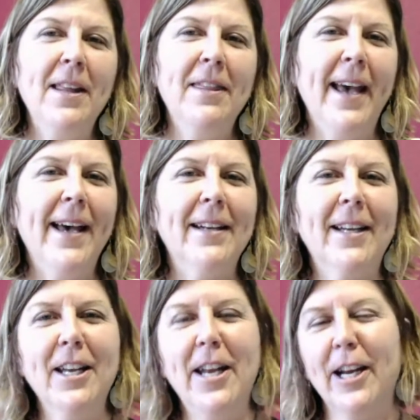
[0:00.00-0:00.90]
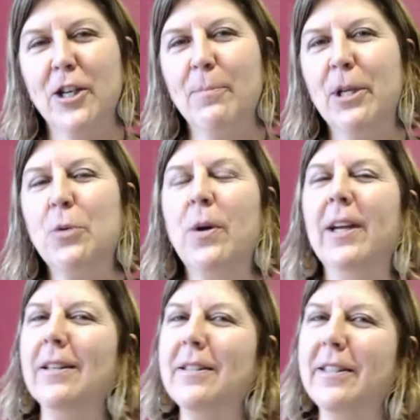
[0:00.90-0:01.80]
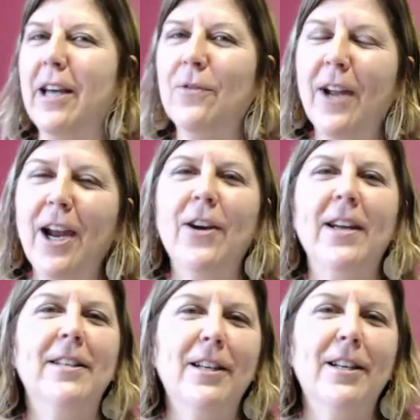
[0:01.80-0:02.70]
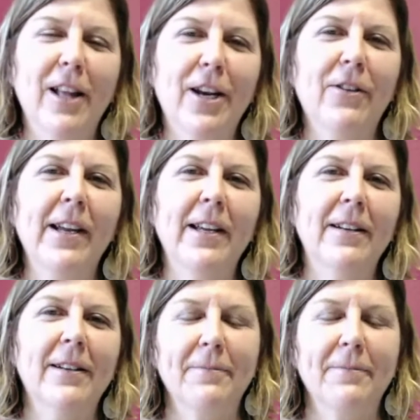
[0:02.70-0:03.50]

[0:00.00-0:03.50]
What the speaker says: that connection between self-care and decluttering.